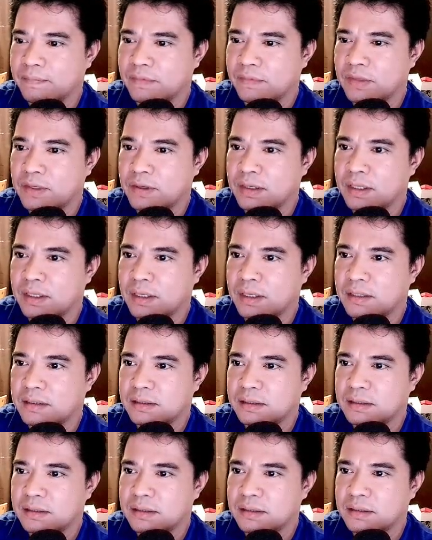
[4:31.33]
Okay,
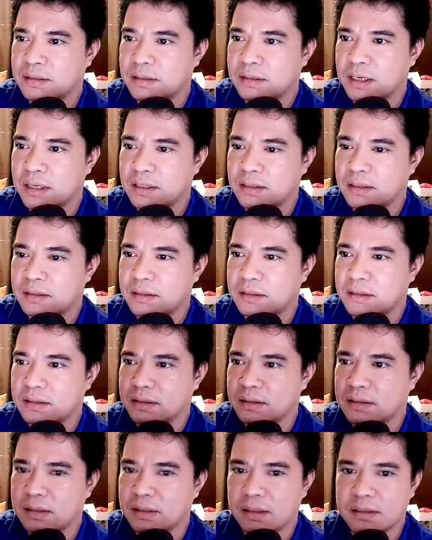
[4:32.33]
that's
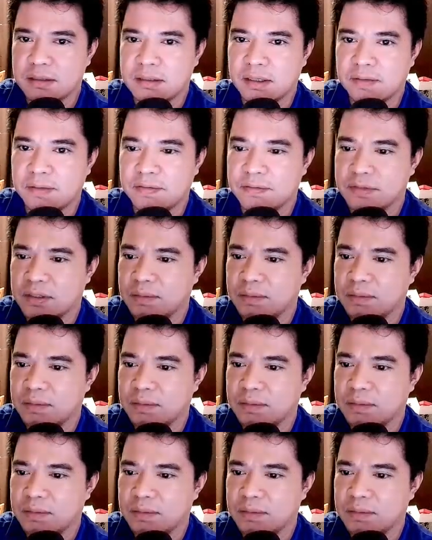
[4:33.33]
96, 97%.